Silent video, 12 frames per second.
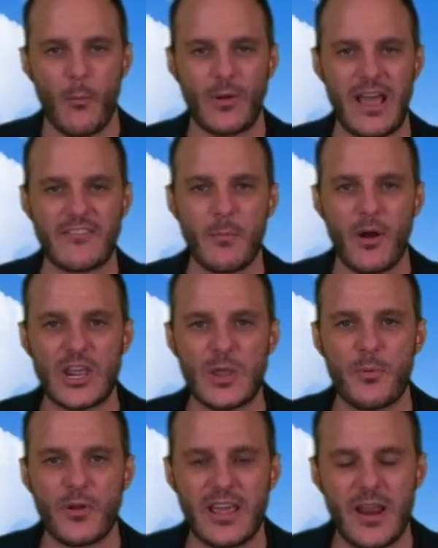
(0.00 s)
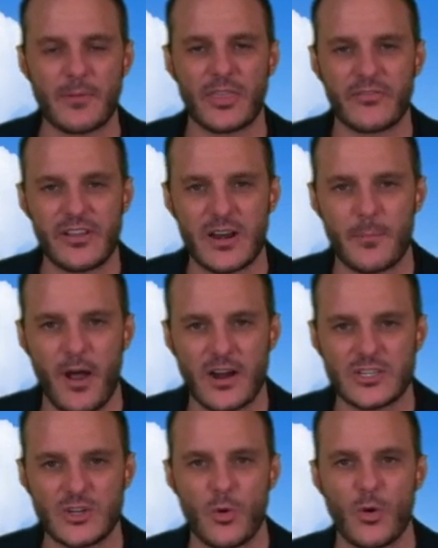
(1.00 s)
Whatever money you put in, up to
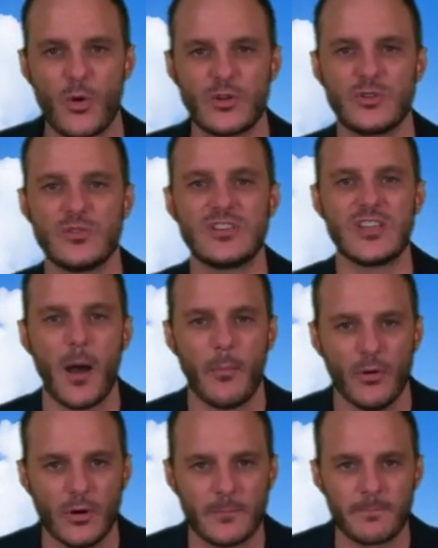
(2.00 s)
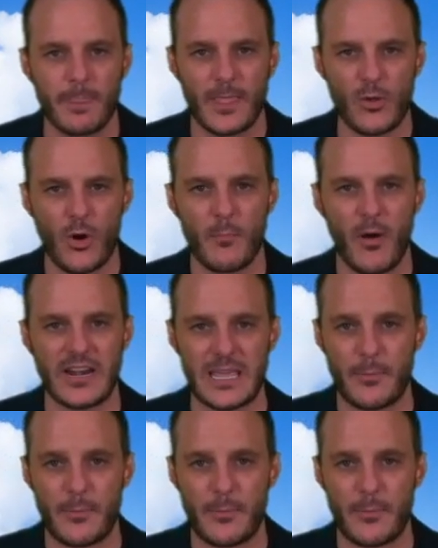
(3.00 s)
$300, you're going to double your money.